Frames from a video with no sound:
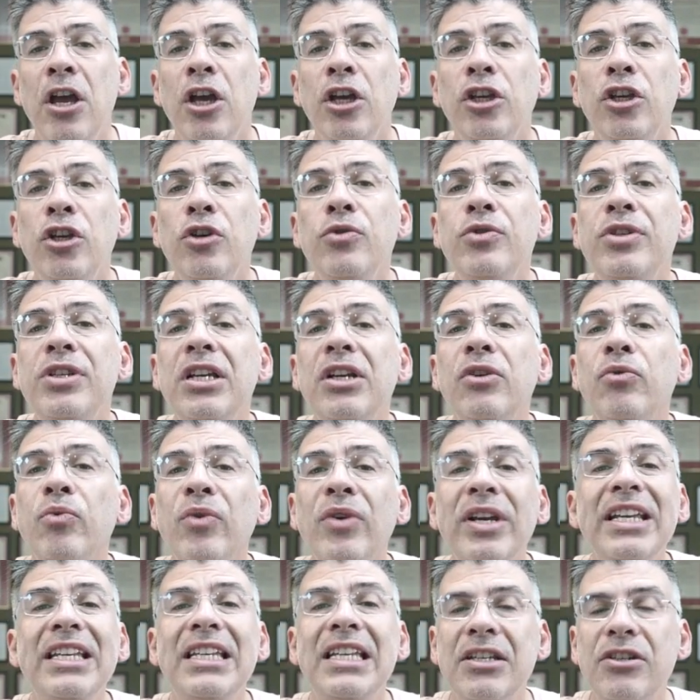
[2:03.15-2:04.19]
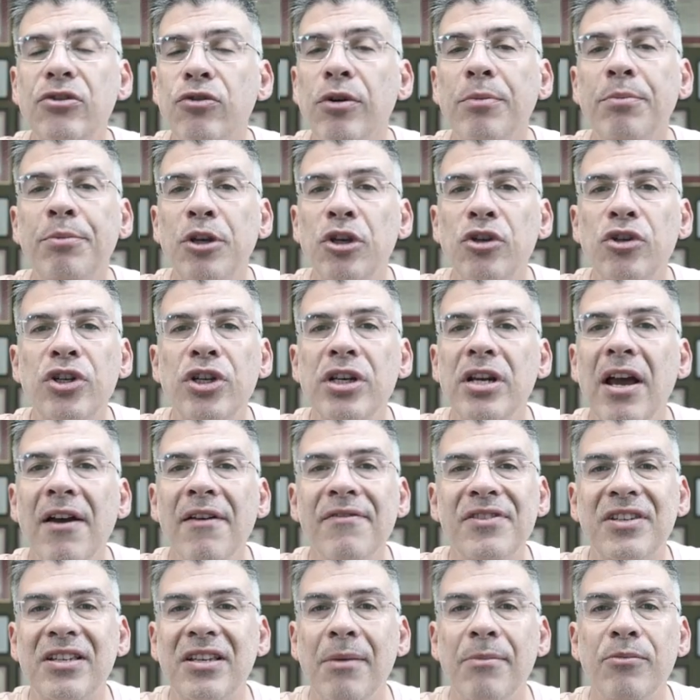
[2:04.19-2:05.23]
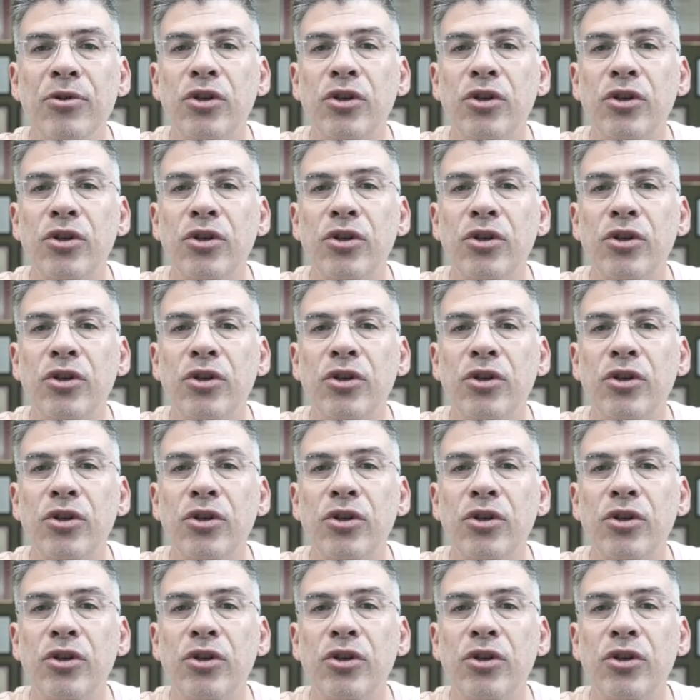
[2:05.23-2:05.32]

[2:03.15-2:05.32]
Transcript: using redistribution of some